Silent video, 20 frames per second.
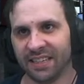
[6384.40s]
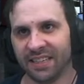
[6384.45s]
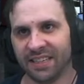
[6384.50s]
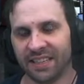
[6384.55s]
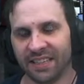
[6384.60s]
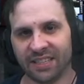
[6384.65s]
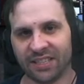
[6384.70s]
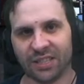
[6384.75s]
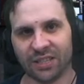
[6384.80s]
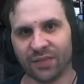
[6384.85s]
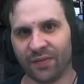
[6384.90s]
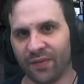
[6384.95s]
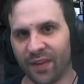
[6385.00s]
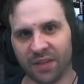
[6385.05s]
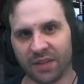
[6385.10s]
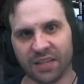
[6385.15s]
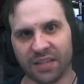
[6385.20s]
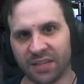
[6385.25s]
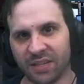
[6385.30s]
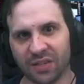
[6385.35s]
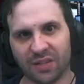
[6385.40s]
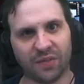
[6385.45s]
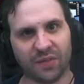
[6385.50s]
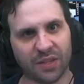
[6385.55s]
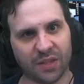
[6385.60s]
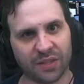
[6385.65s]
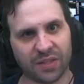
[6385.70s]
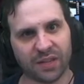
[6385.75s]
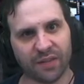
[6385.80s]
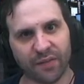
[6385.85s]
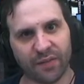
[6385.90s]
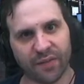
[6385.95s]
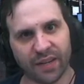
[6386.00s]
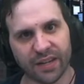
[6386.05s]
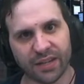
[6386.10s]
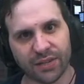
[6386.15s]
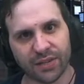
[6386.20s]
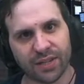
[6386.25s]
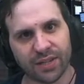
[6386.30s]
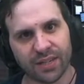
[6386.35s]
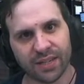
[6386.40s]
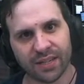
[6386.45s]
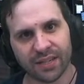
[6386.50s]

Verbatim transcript: it just felt, it just feels unfinished.